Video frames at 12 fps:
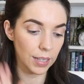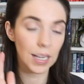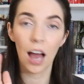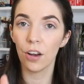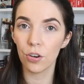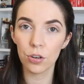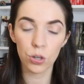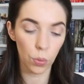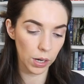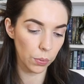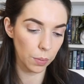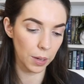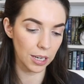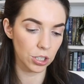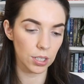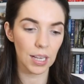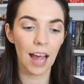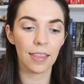It's 121
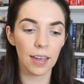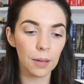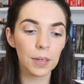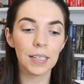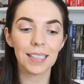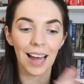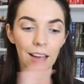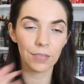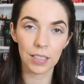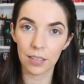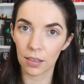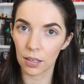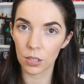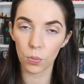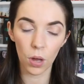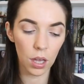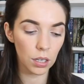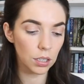pages. I think I'm going to dive into this
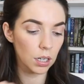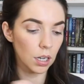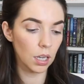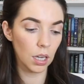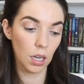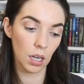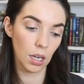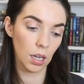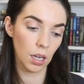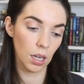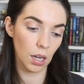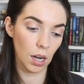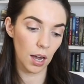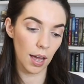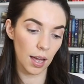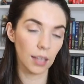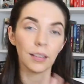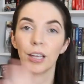one
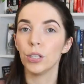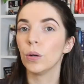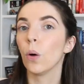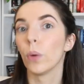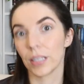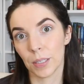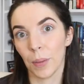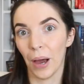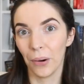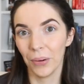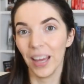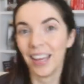and let you know what it's about.